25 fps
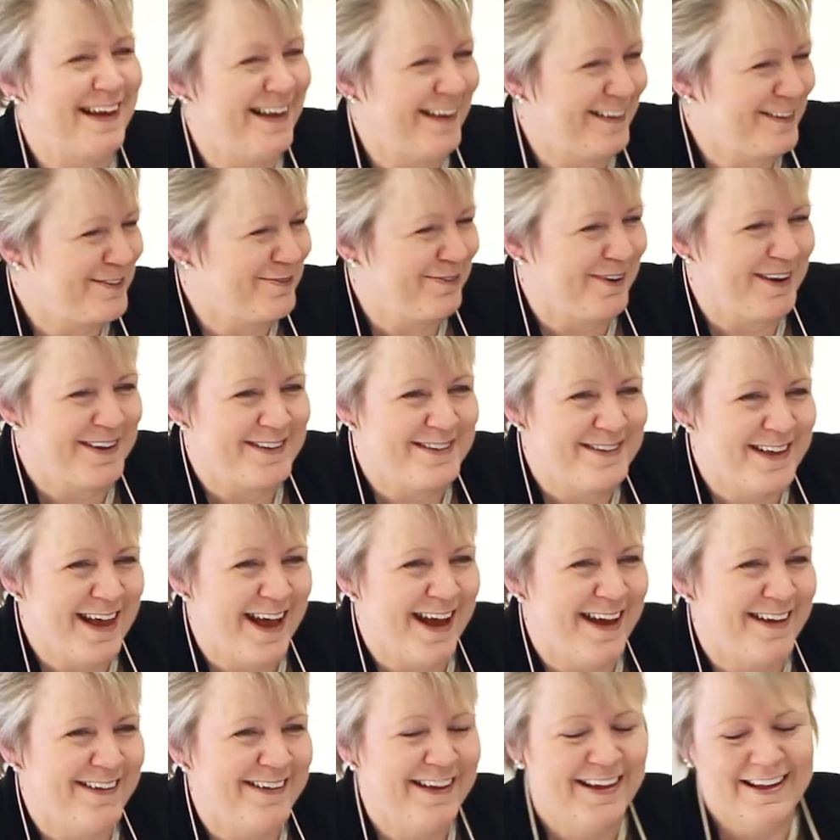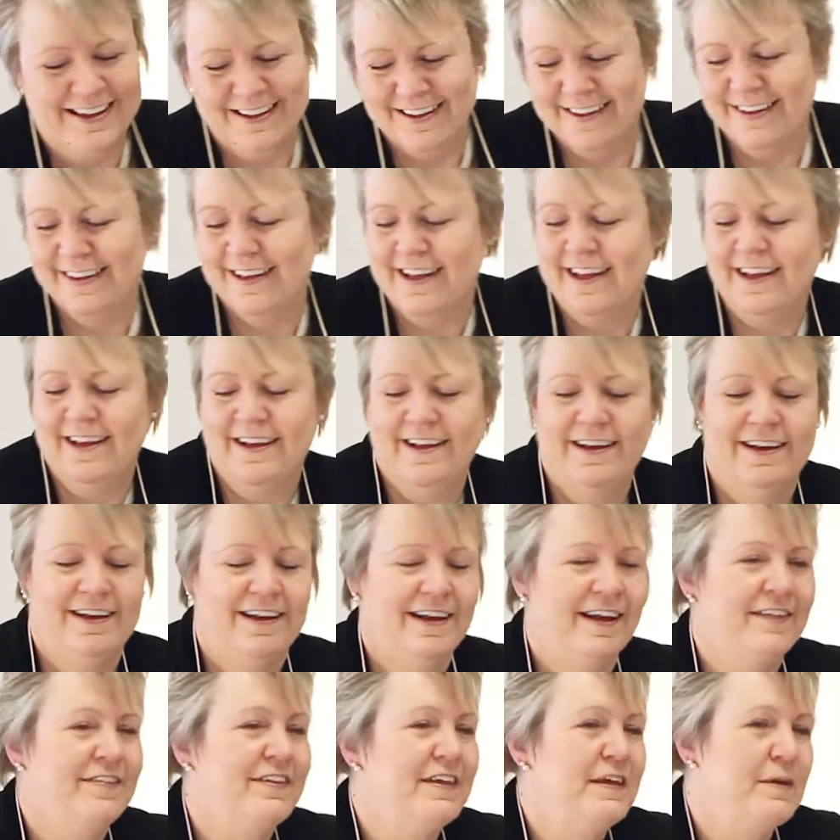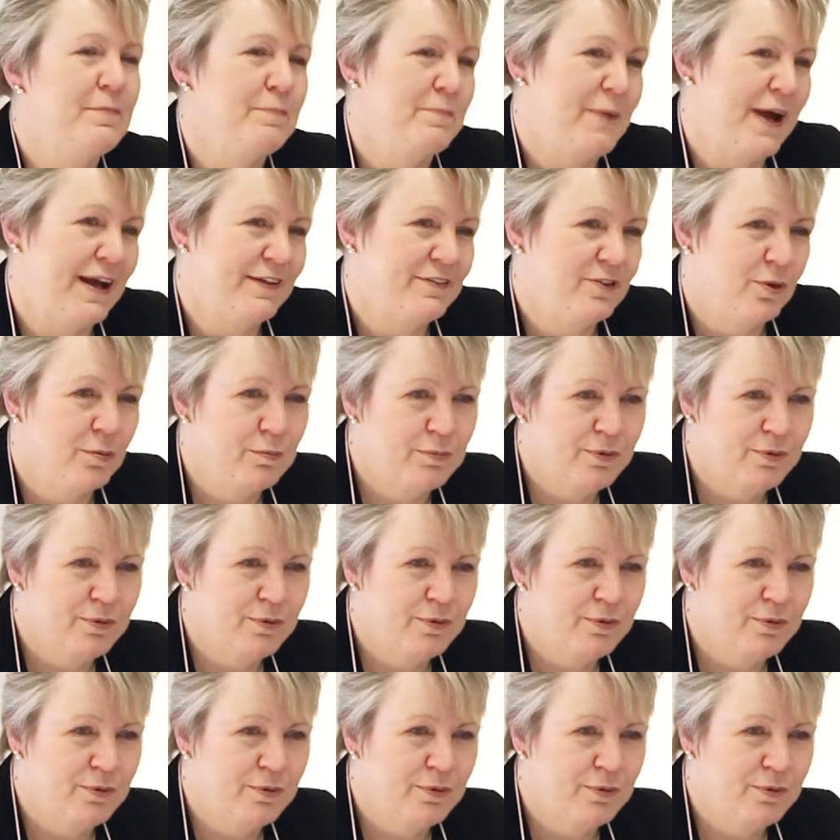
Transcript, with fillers: XYZ and the impact on